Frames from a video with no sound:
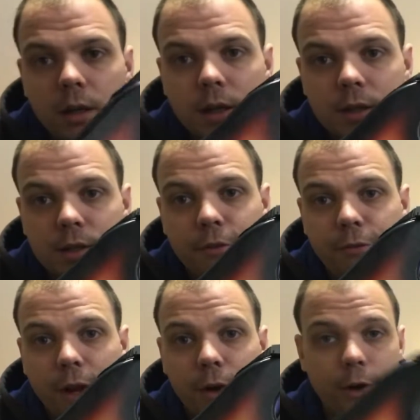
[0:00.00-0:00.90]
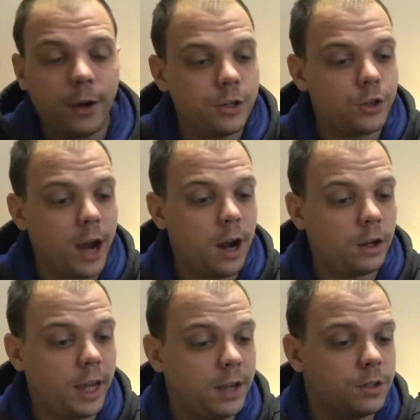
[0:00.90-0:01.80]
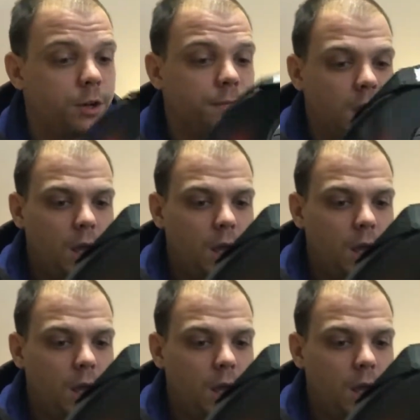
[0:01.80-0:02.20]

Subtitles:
is the Fender Stratocaster.